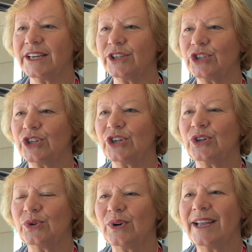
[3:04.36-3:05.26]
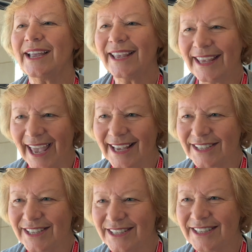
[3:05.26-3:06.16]
into
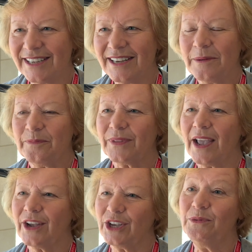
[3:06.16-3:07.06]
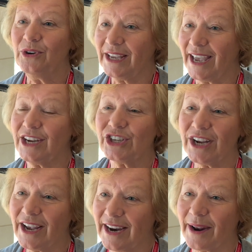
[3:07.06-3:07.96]
guest
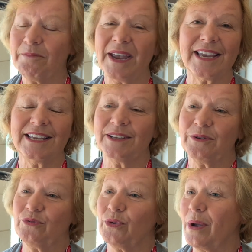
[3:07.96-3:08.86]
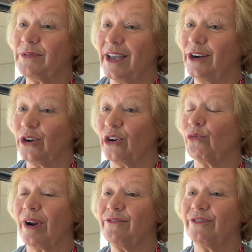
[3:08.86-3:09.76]
communication and making the website look
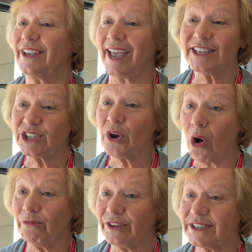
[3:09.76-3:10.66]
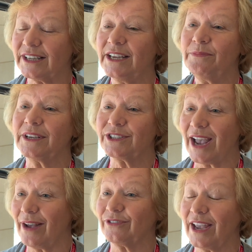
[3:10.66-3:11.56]
great for guests, obviously, because
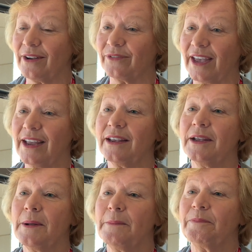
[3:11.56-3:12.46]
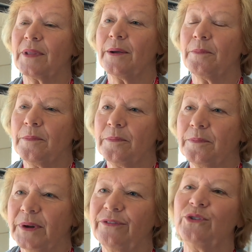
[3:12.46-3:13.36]
you have to have that.
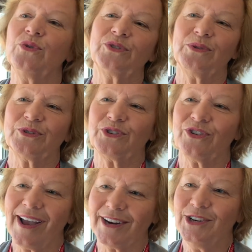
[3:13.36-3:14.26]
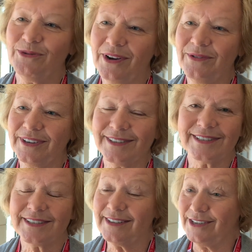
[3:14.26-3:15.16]
But if you also want to attract new
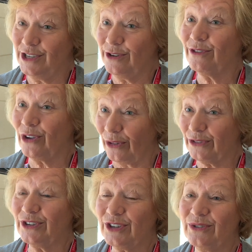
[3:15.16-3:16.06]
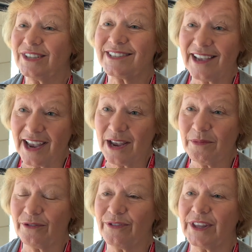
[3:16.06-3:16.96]
owners, then you've got to do the
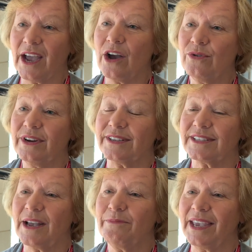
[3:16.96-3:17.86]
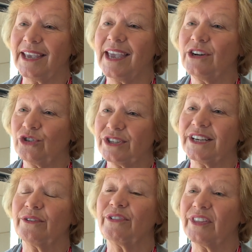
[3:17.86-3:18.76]
same for the owners and make it
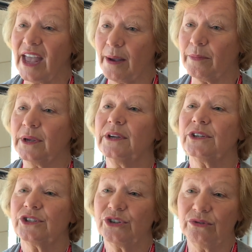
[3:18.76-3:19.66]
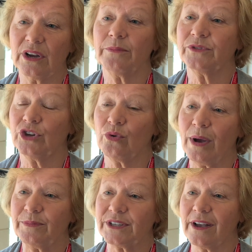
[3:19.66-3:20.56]
interesting for them to come to your
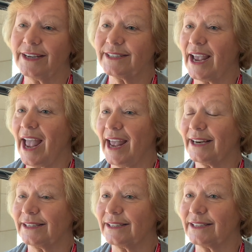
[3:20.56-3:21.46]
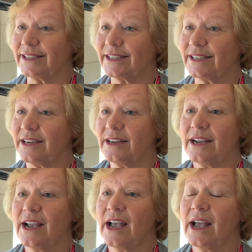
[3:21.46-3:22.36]
website
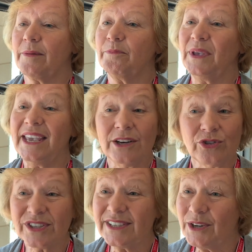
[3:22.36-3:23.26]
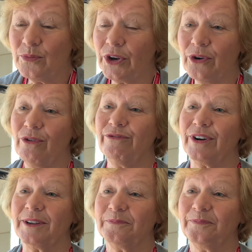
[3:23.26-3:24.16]
and be interested in what you're offering.